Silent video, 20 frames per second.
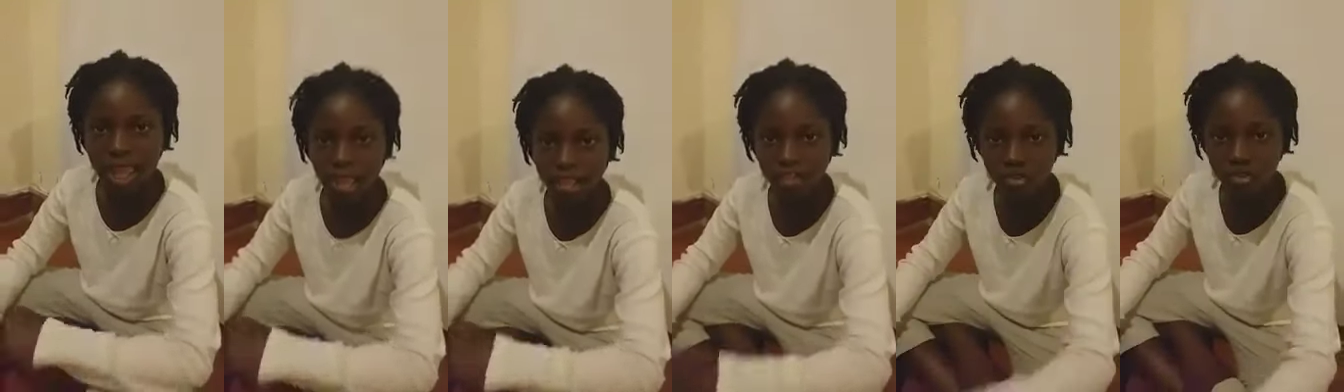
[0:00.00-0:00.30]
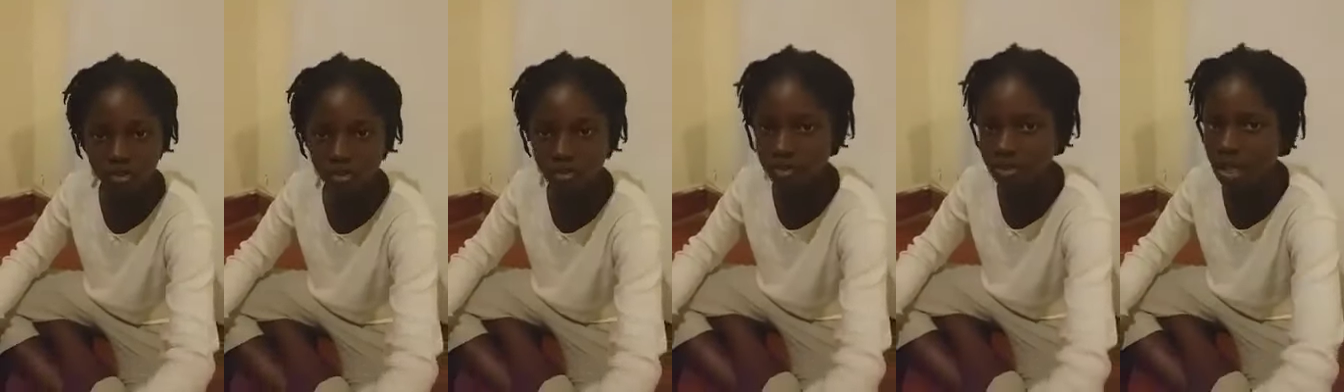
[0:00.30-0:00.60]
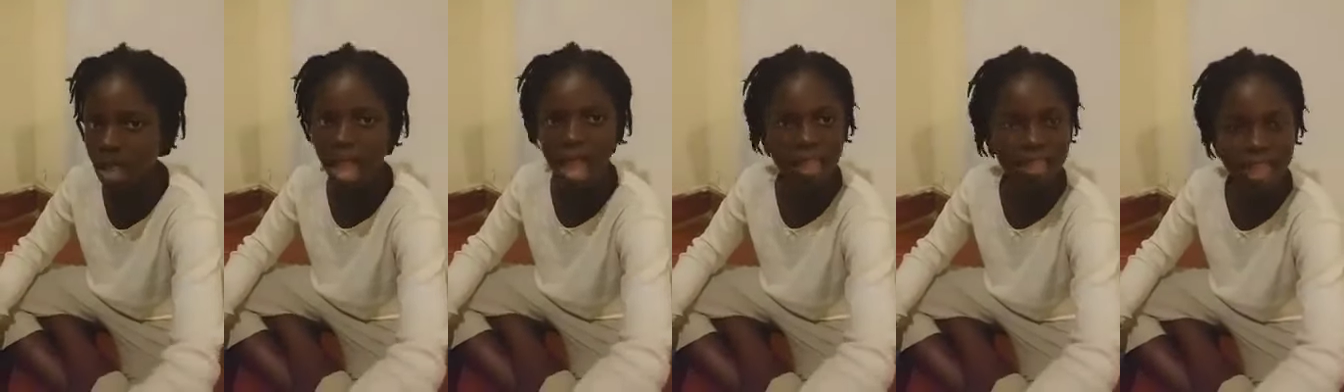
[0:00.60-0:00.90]
their
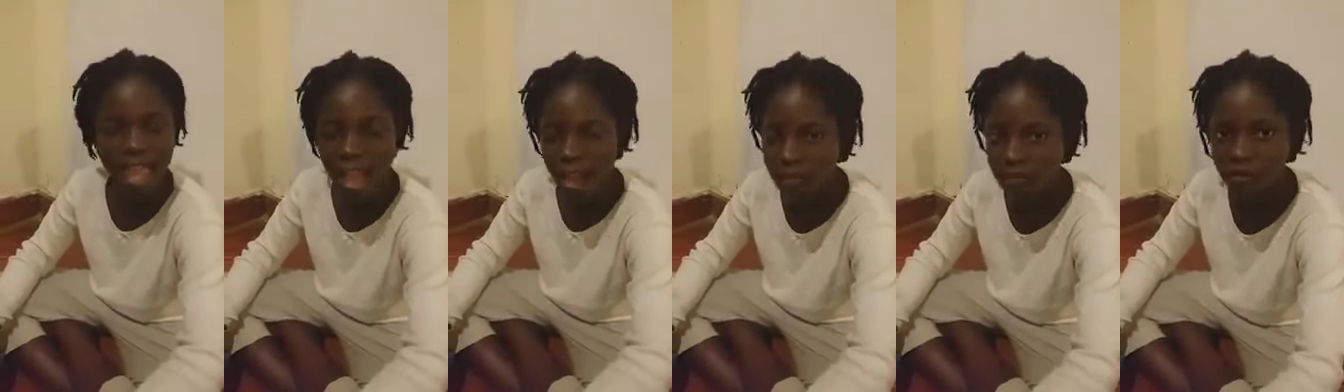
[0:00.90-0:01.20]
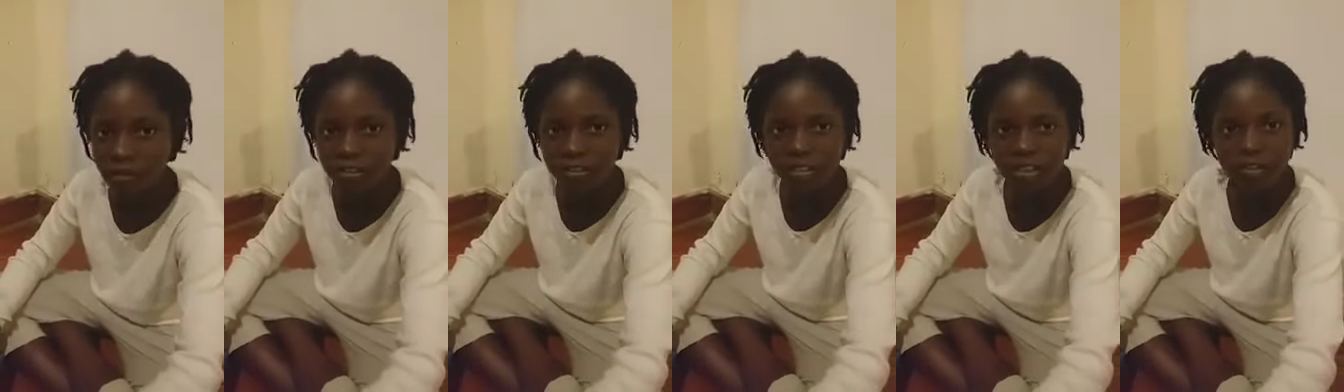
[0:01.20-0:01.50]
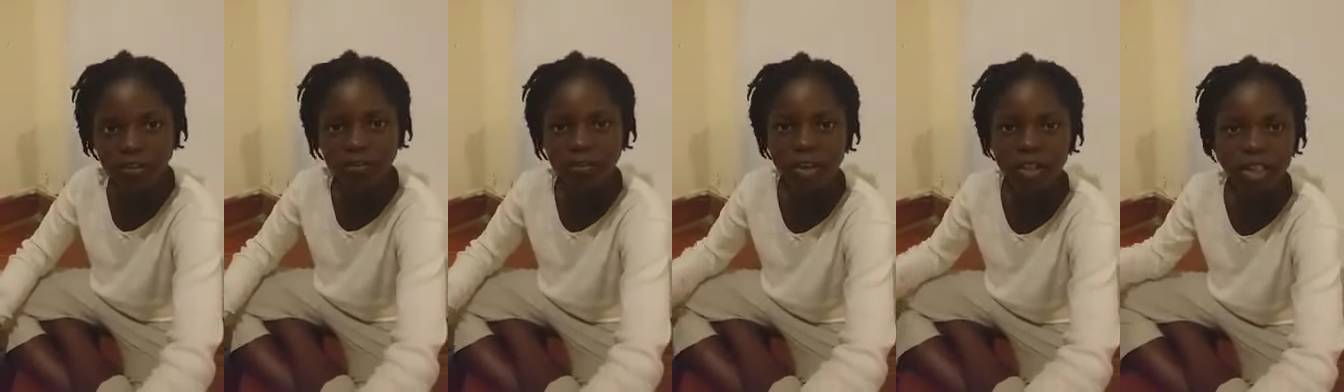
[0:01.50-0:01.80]
shoes, and
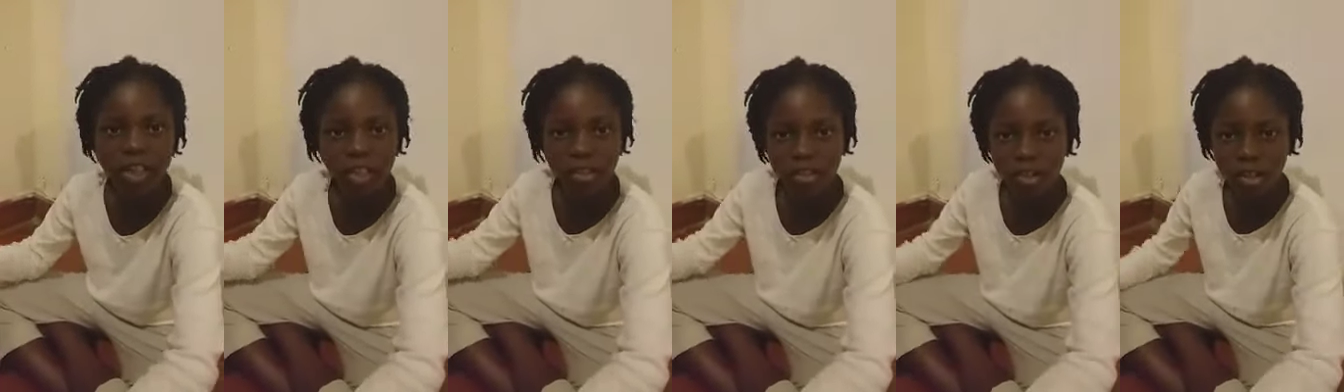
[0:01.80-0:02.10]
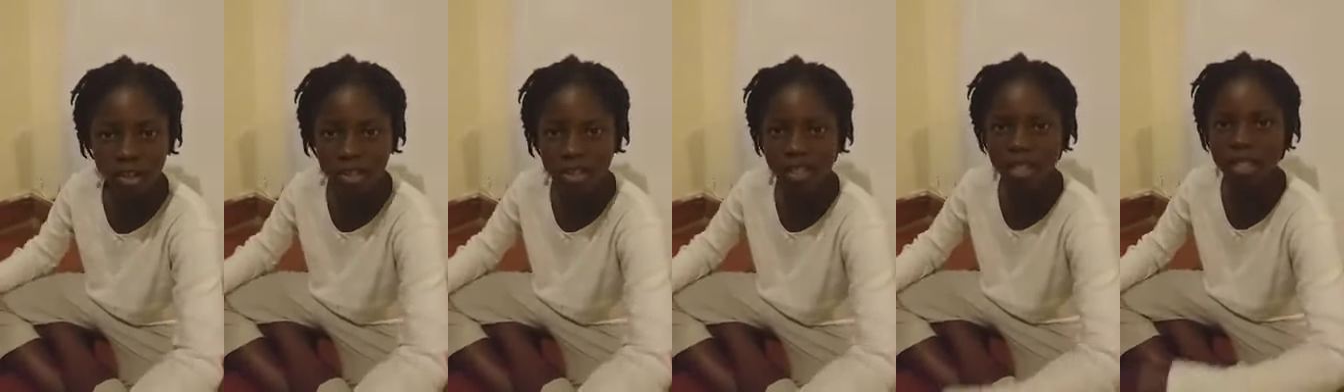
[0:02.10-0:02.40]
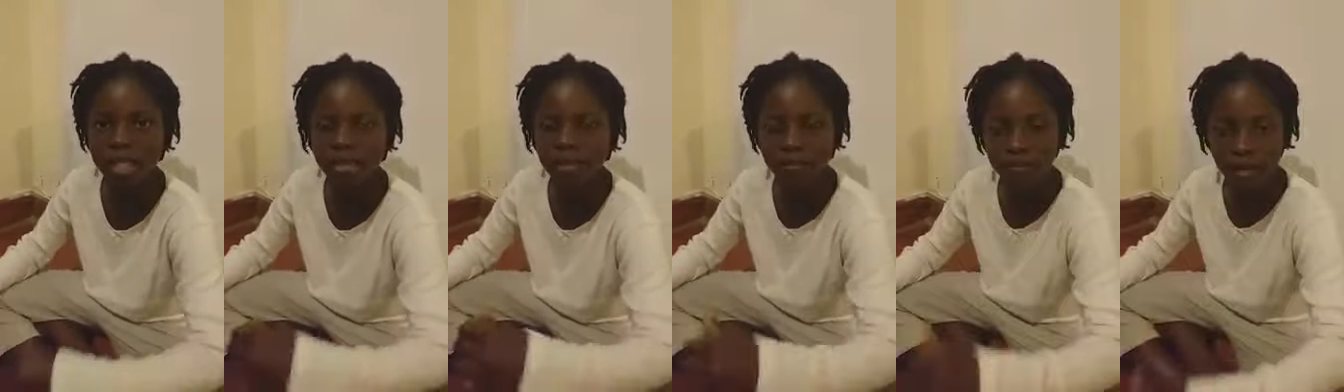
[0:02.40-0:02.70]
everything for their
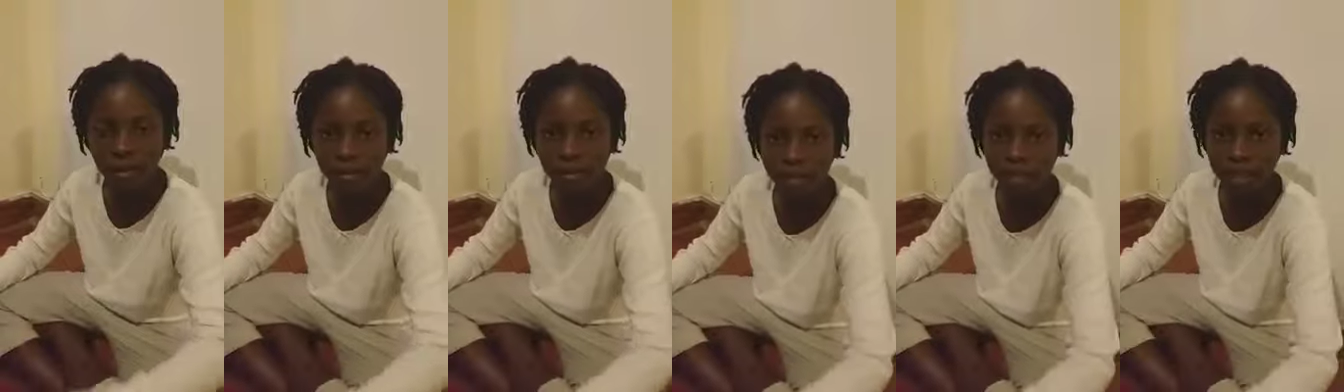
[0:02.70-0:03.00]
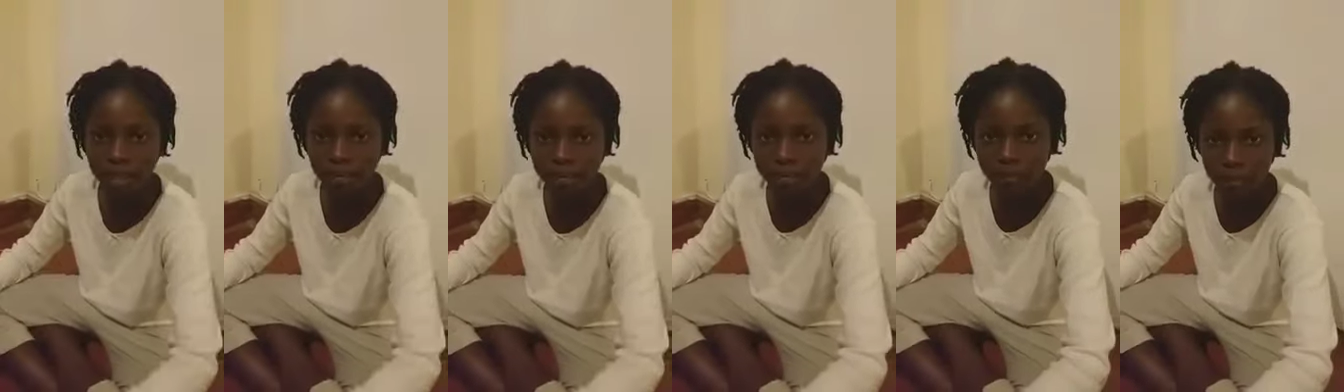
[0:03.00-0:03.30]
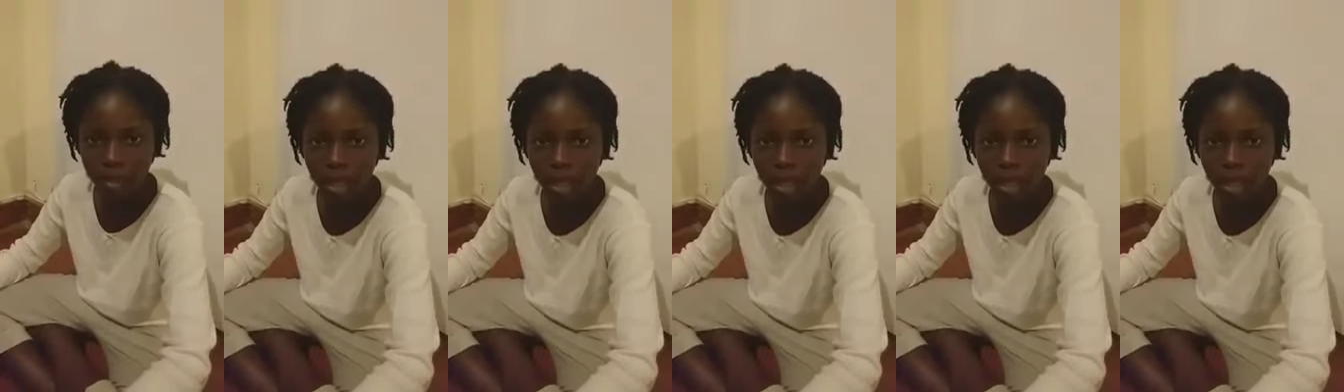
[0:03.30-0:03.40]
daughters, their family.